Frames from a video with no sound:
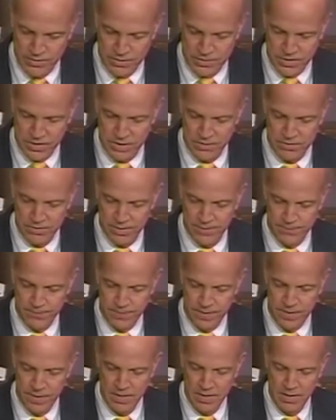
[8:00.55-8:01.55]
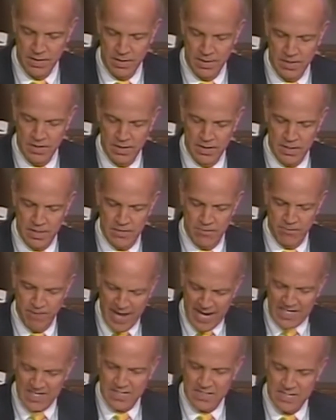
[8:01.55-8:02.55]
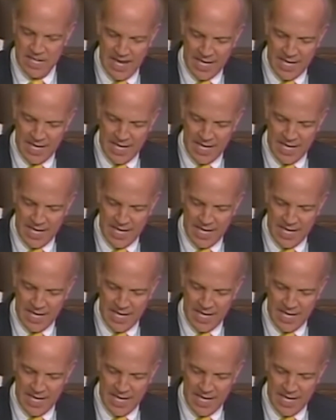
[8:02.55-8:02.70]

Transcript: this country. In fact,